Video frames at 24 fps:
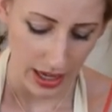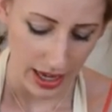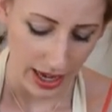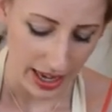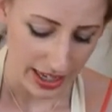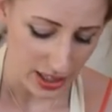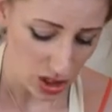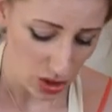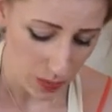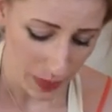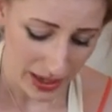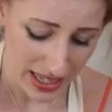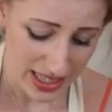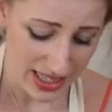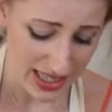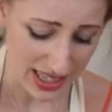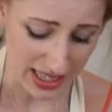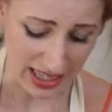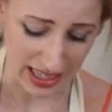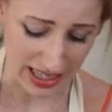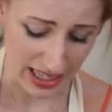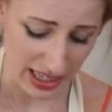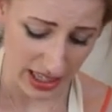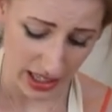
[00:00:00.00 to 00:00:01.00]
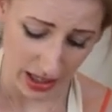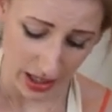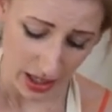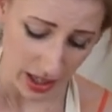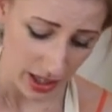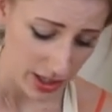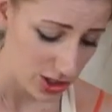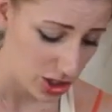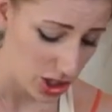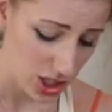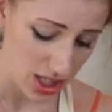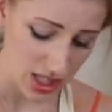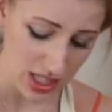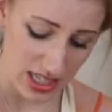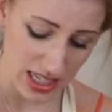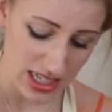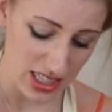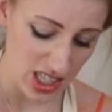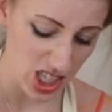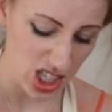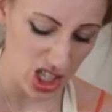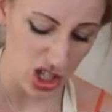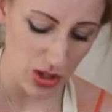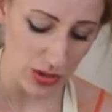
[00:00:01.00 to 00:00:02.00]
and you basically just
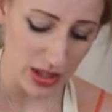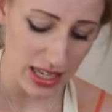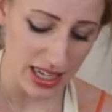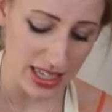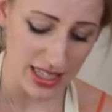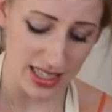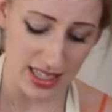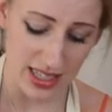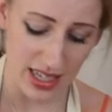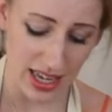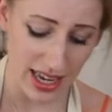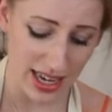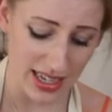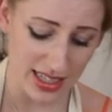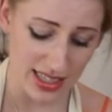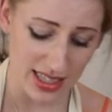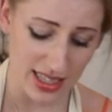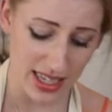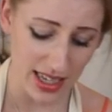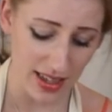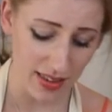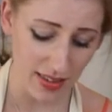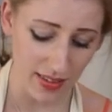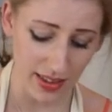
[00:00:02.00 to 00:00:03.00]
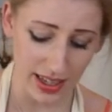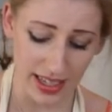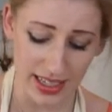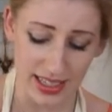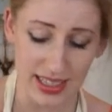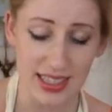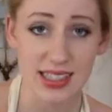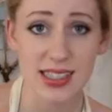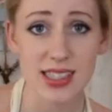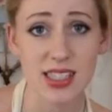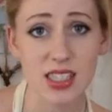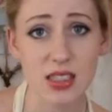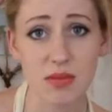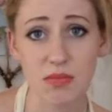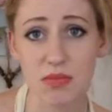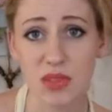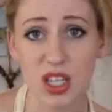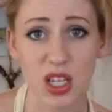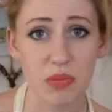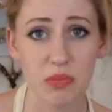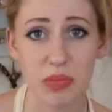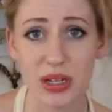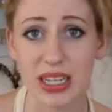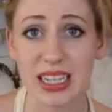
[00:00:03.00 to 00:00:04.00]
need to do this until it is
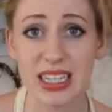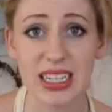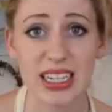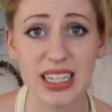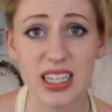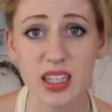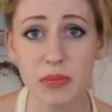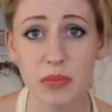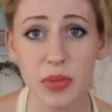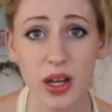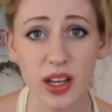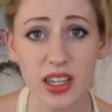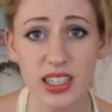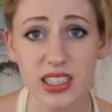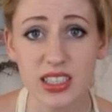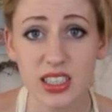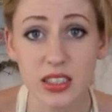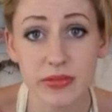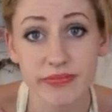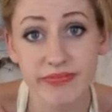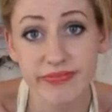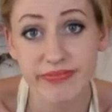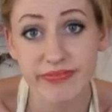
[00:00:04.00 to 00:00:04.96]
completely combined.